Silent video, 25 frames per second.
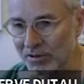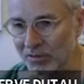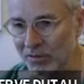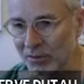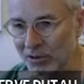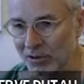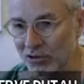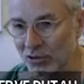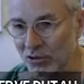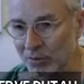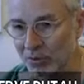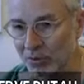
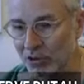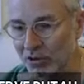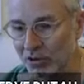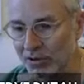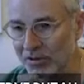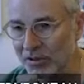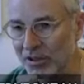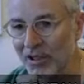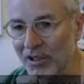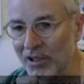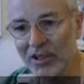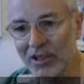first
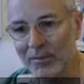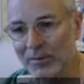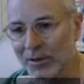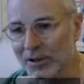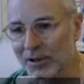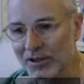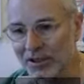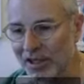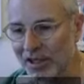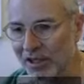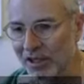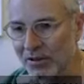option,
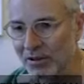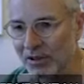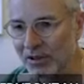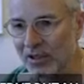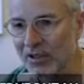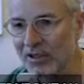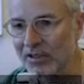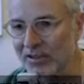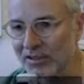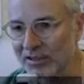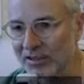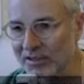but now
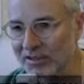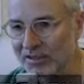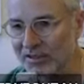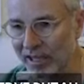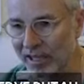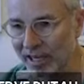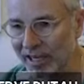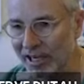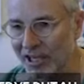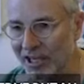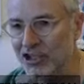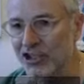this
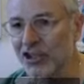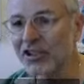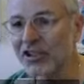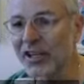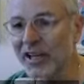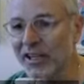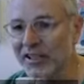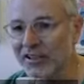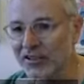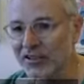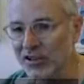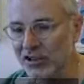dilation
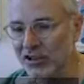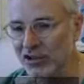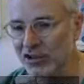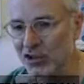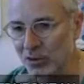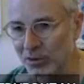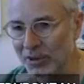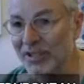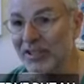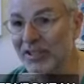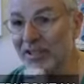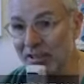and
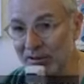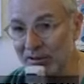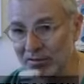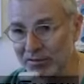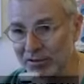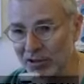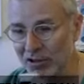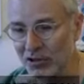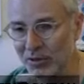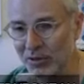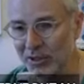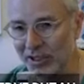surgery, if
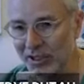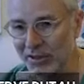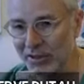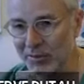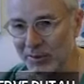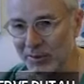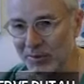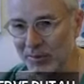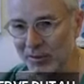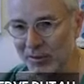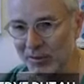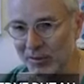surgery can
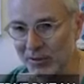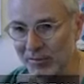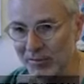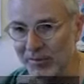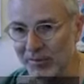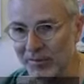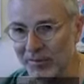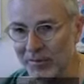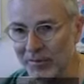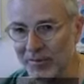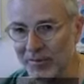be performed.